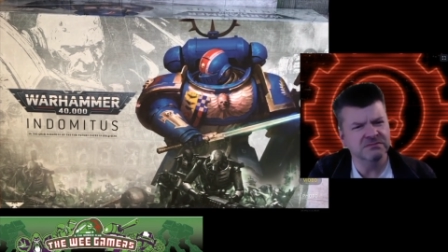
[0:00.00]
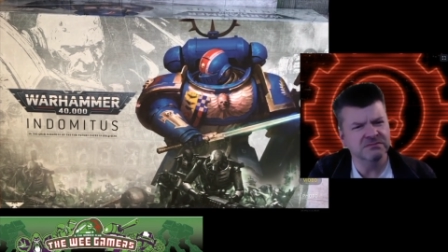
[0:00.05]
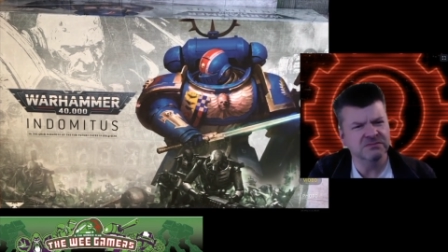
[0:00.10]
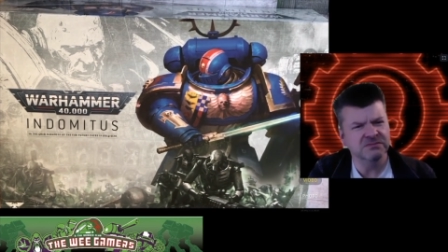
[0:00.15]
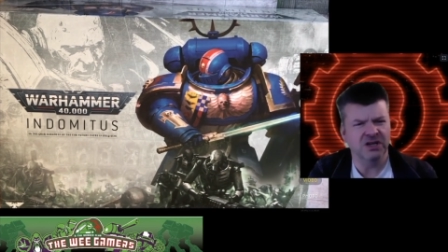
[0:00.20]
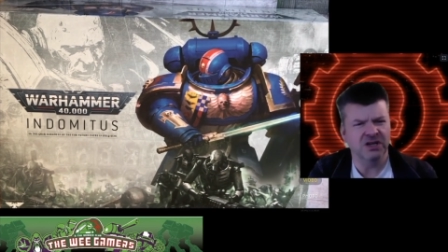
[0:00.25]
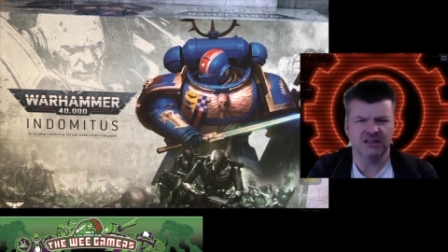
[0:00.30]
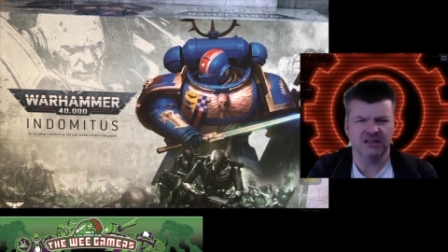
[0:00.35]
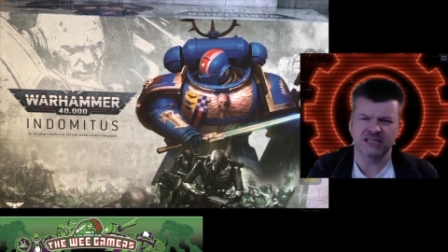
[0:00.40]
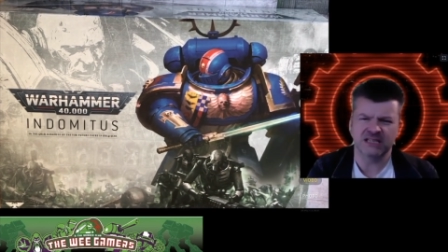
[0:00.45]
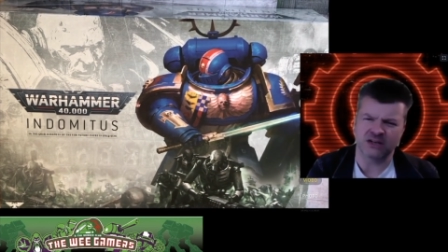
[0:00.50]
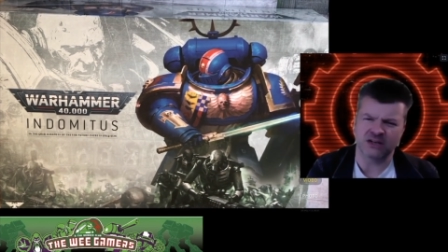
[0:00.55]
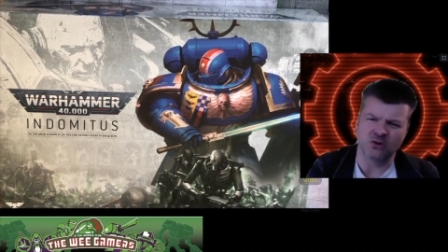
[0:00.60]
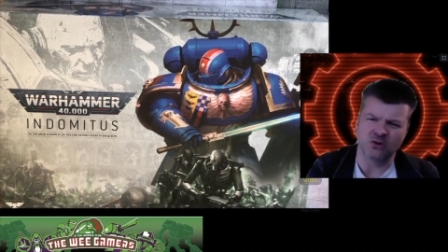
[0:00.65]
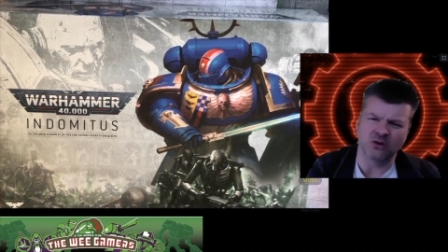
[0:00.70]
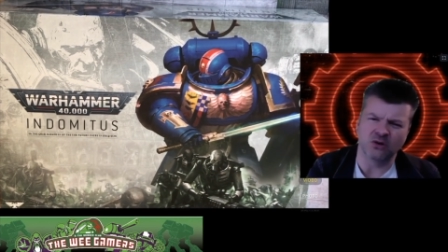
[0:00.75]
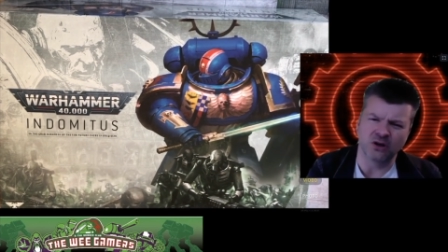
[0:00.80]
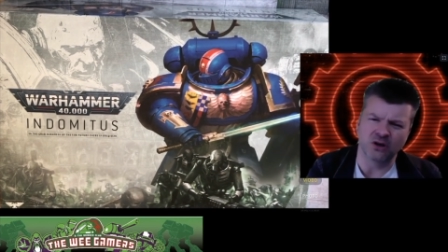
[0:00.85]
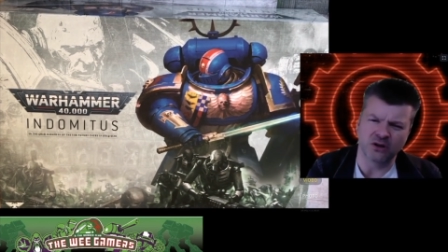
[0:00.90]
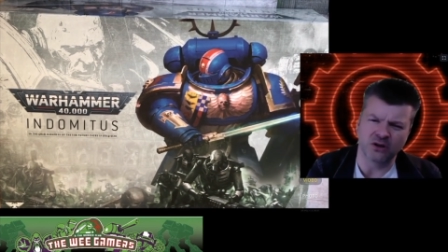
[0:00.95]
oh, take
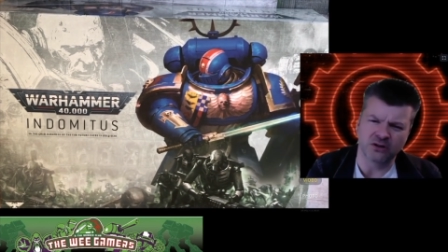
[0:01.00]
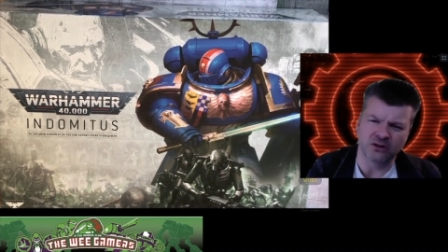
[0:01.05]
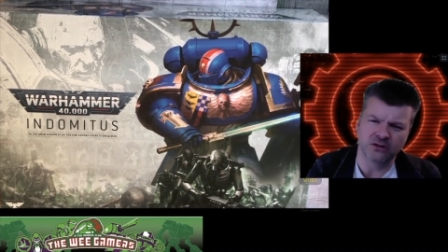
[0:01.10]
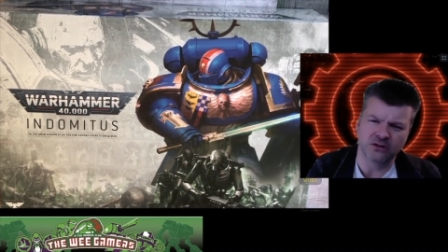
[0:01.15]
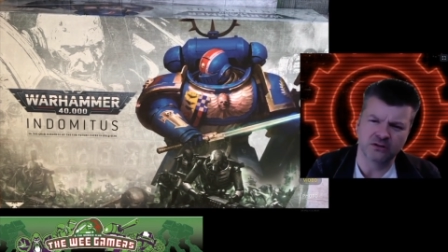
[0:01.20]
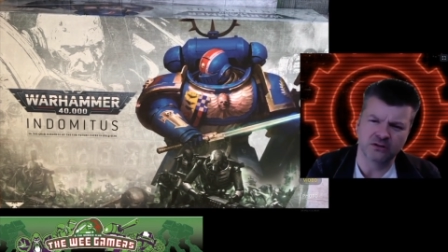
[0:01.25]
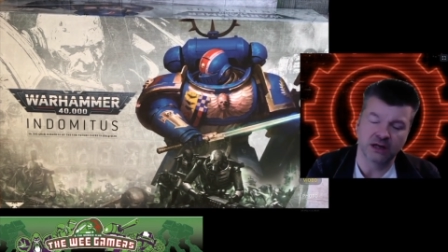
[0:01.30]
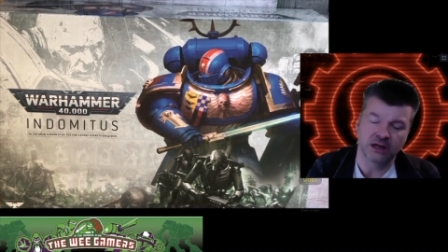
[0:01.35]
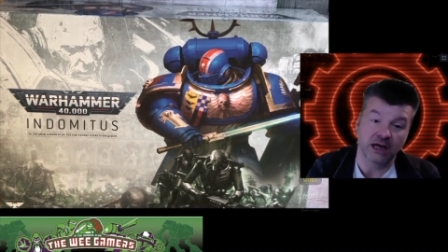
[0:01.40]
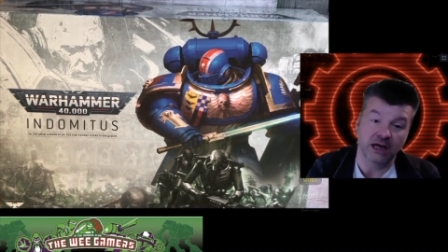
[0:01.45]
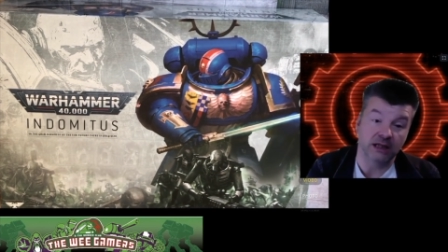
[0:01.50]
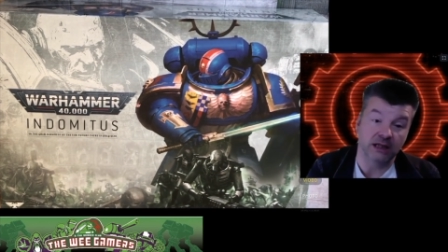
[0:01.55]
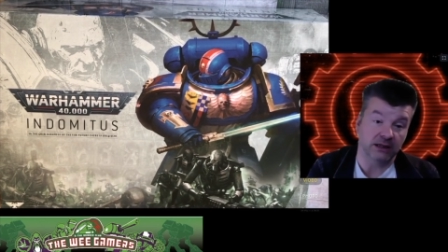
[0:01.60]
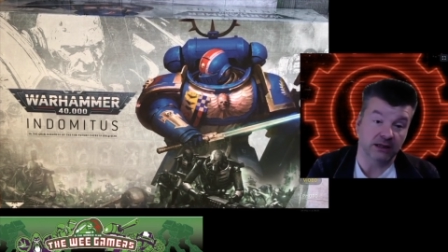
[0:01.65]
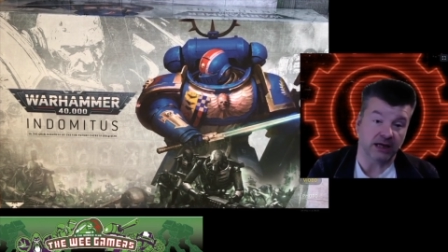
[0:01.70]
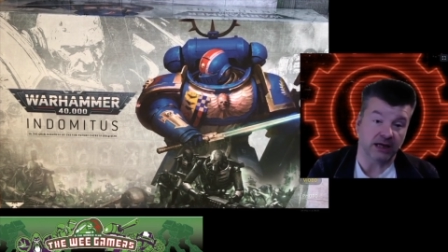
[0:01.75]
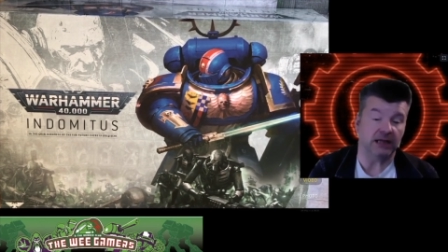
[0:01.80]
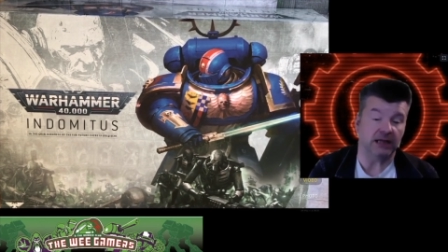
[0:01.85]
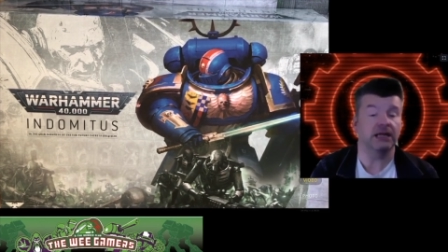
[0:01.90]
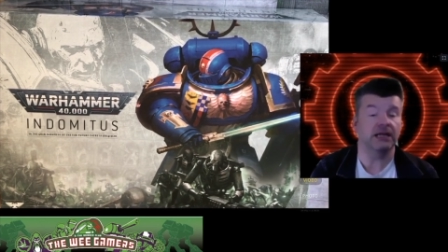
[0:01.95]
another look. I'll,
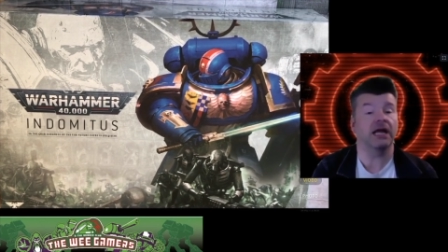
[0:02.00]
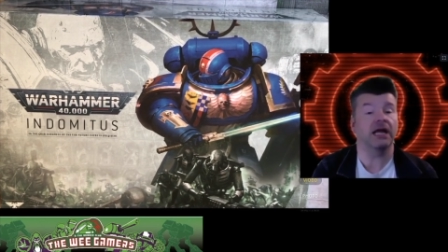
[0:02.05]
I'll,